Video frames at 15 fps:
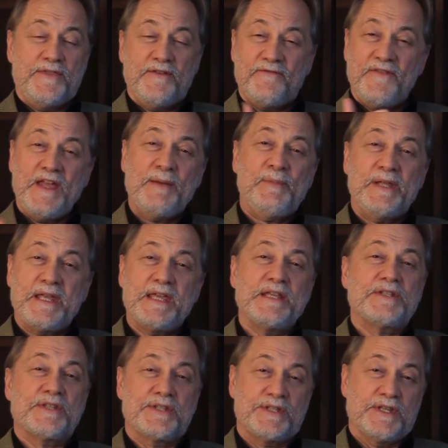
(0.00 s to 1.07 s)
the family
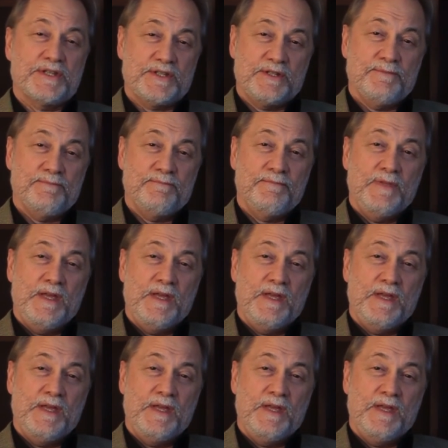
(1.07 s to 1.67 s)
is a system